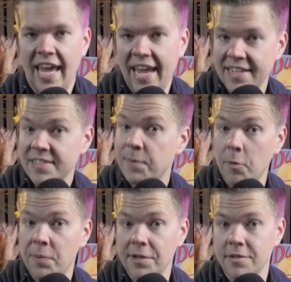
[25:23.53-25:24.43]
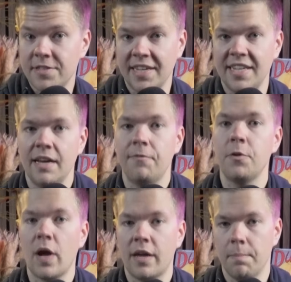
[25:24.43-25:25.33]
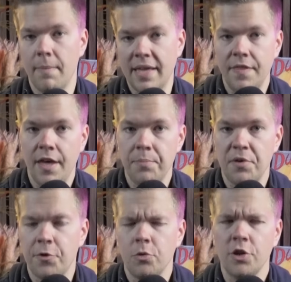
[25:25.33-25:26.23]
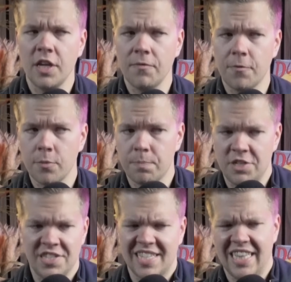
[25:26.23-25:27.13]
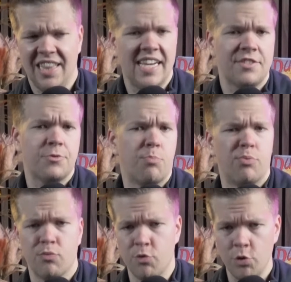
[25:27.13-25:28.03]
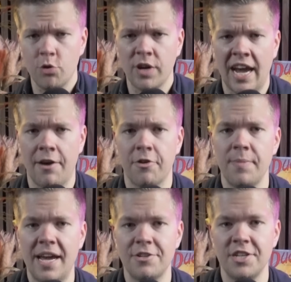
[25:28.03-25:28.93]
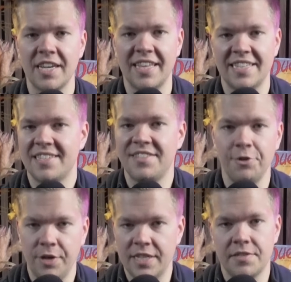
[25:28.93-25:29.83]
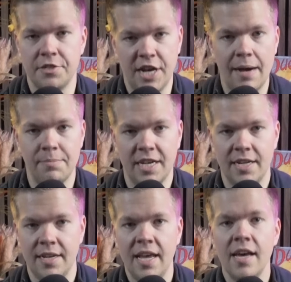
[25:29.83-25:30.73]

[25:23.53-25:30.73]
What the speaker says: and Spell Pierce, and can definitely recommend them if you're looking for just less brutal counter magic that still gets the job done.